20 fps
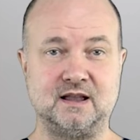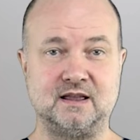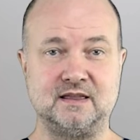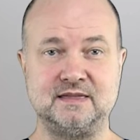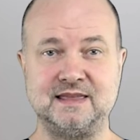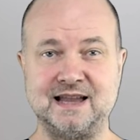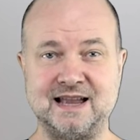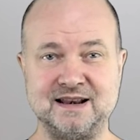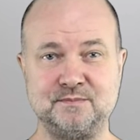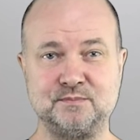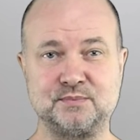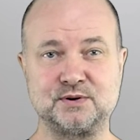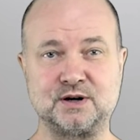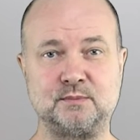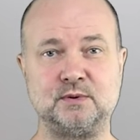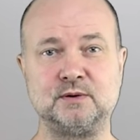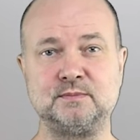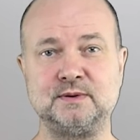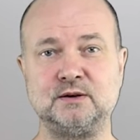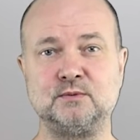That
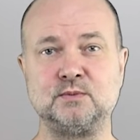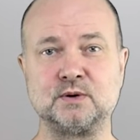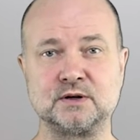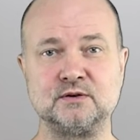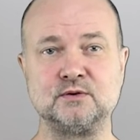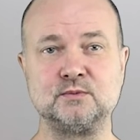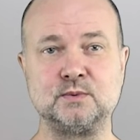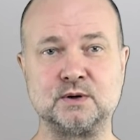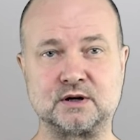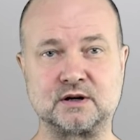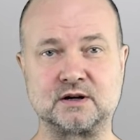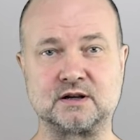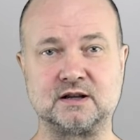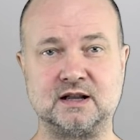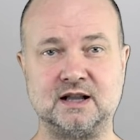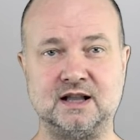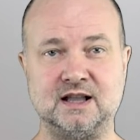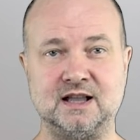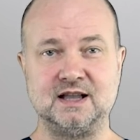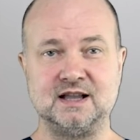probably wouldn't
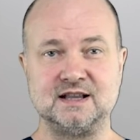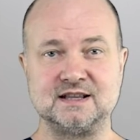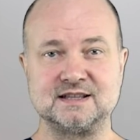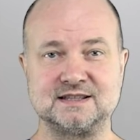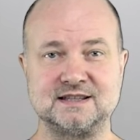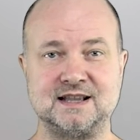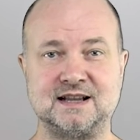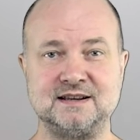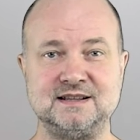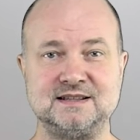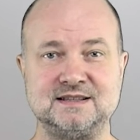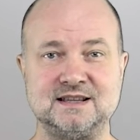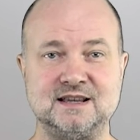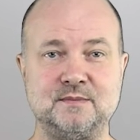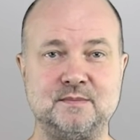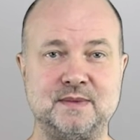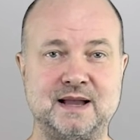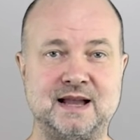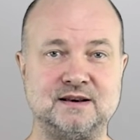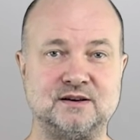work. Studies
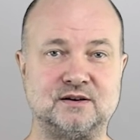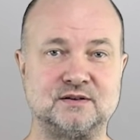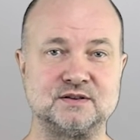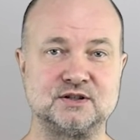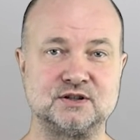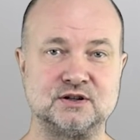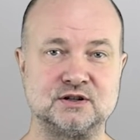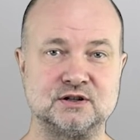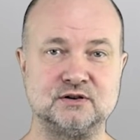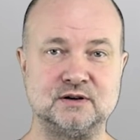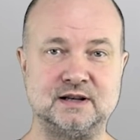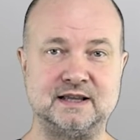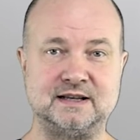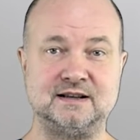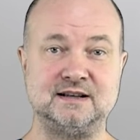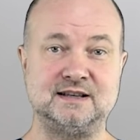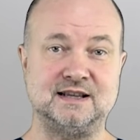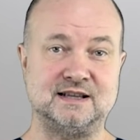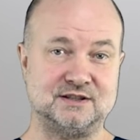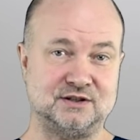in men on
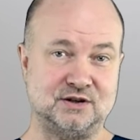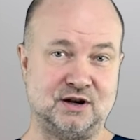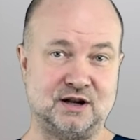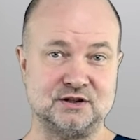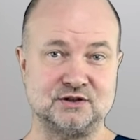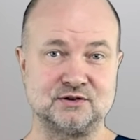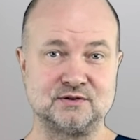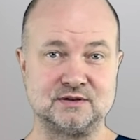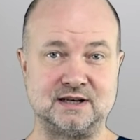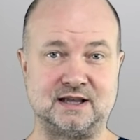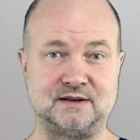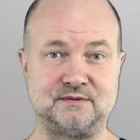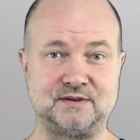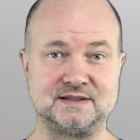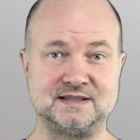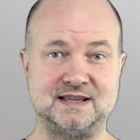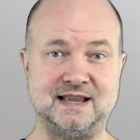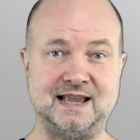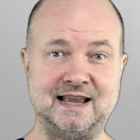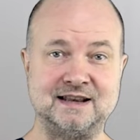circulating testosterone
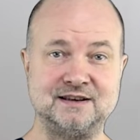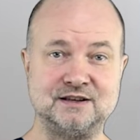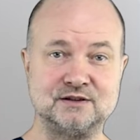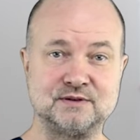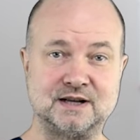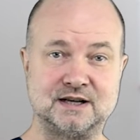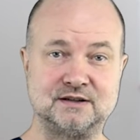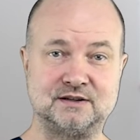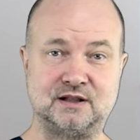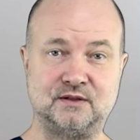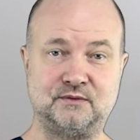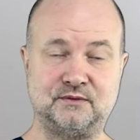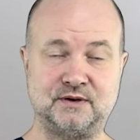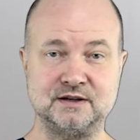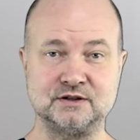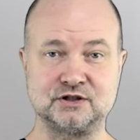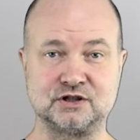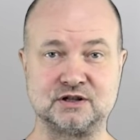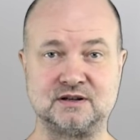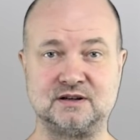levels and erectile
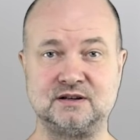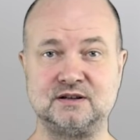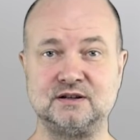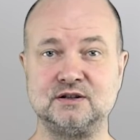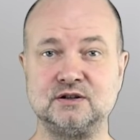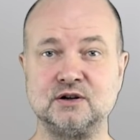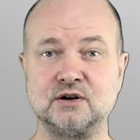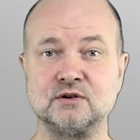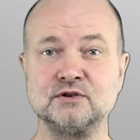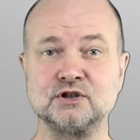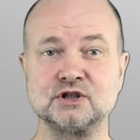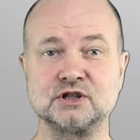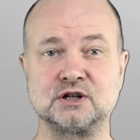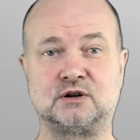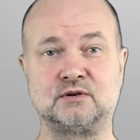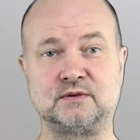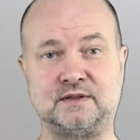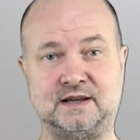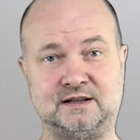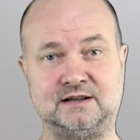function don't
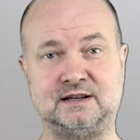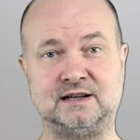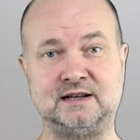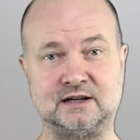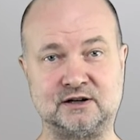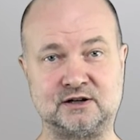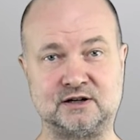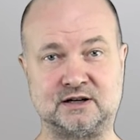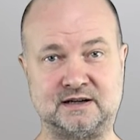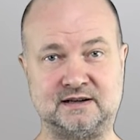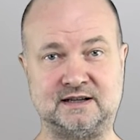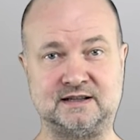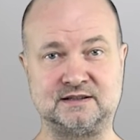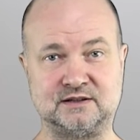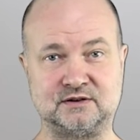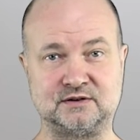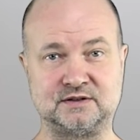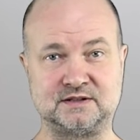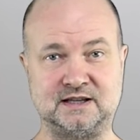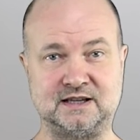show that clear-cut
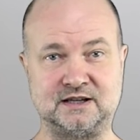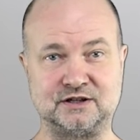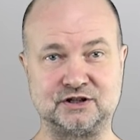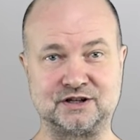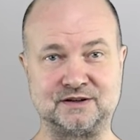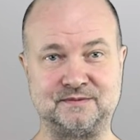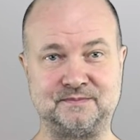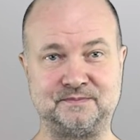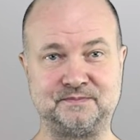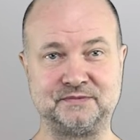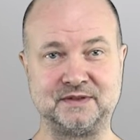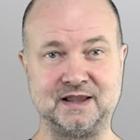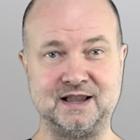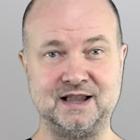association.